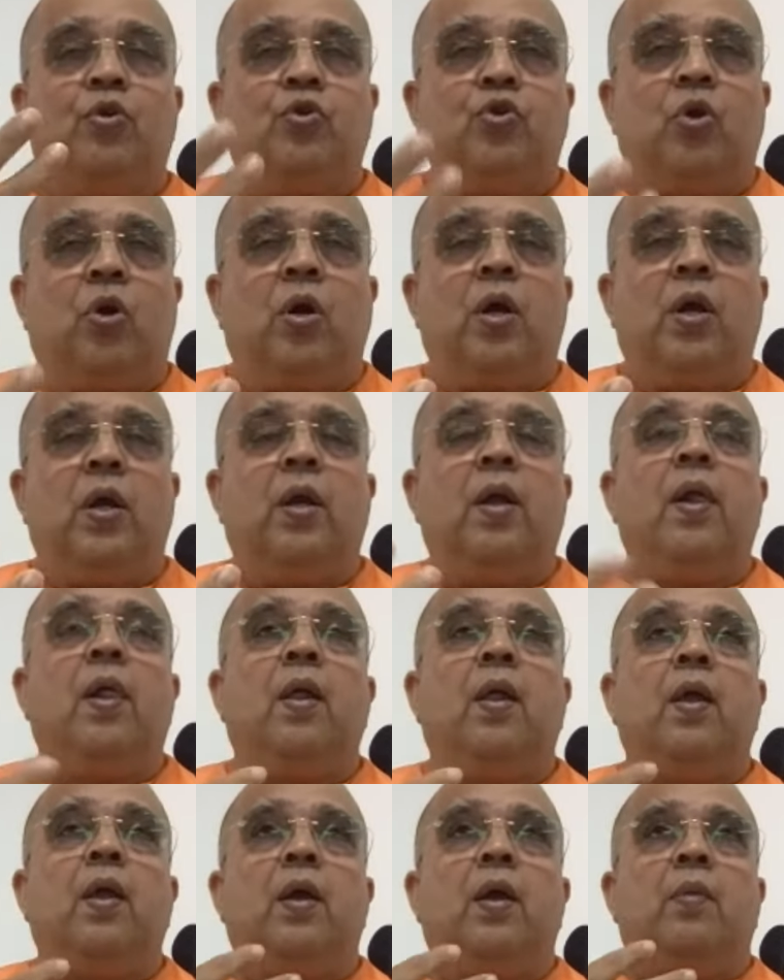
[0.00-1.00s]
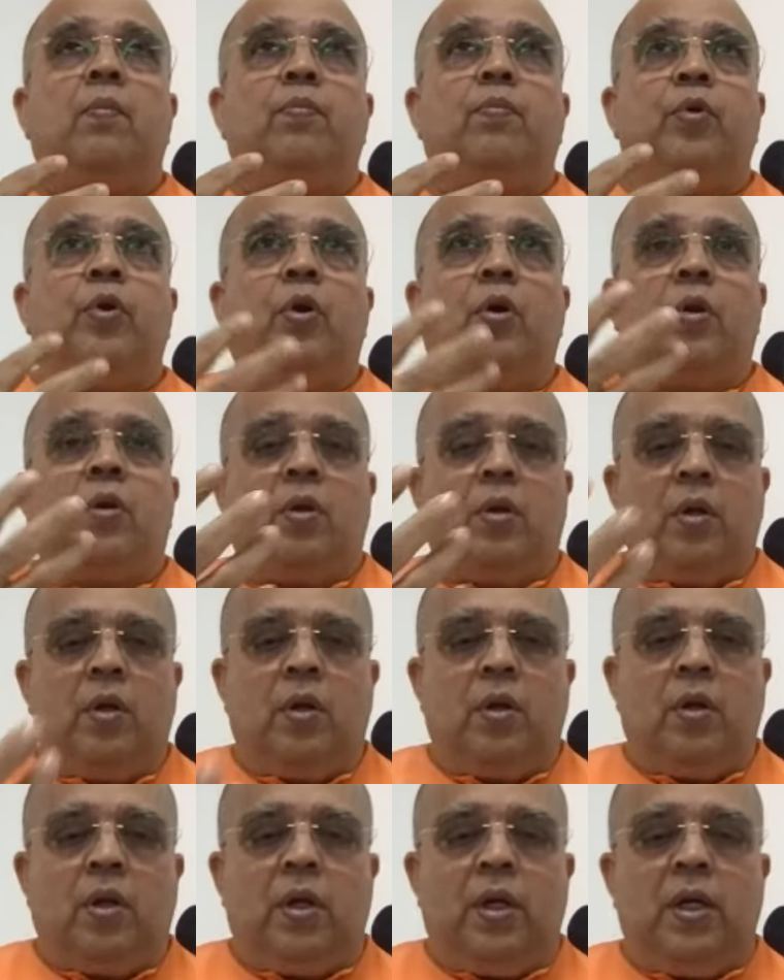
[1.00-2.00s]
joy, pure
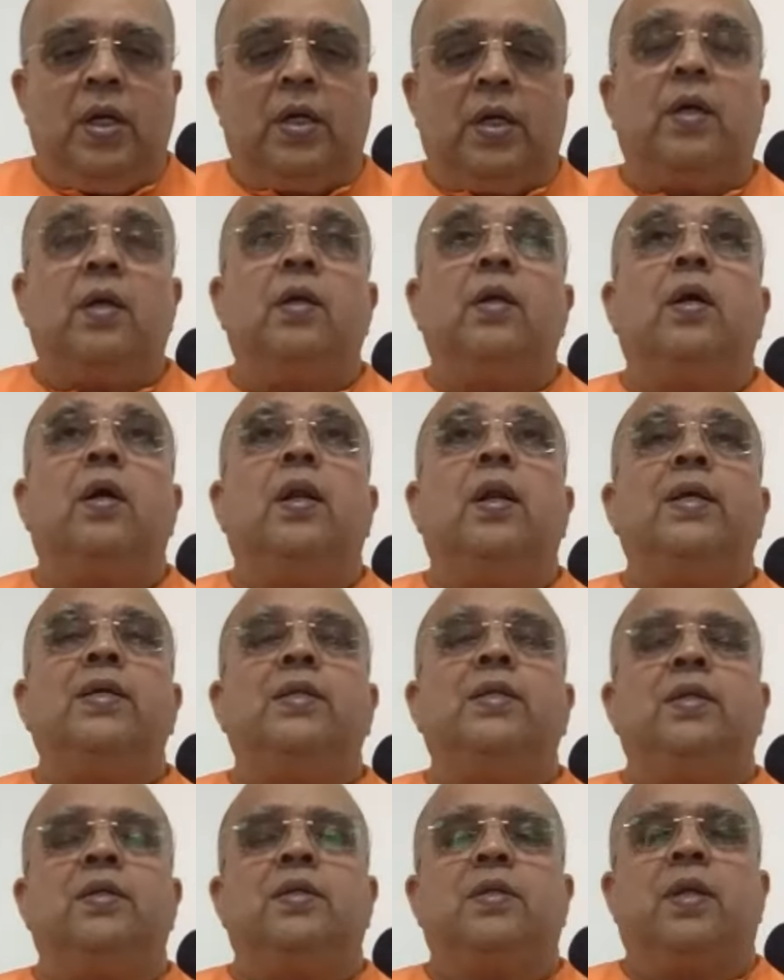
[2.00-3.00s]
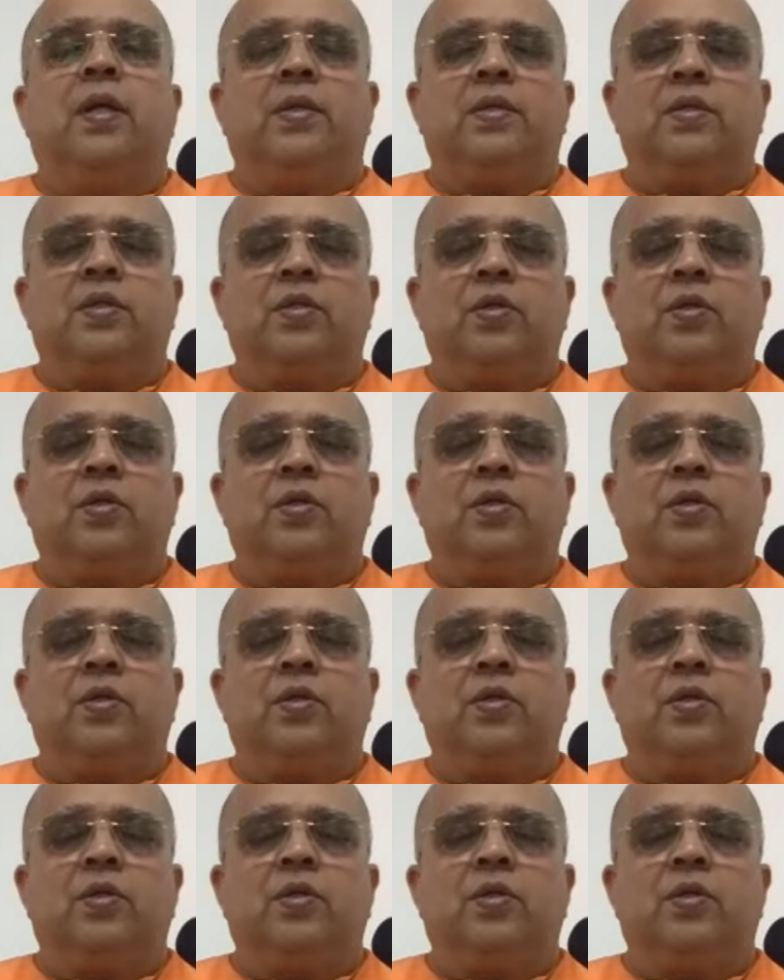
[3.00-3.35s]
eternal existence.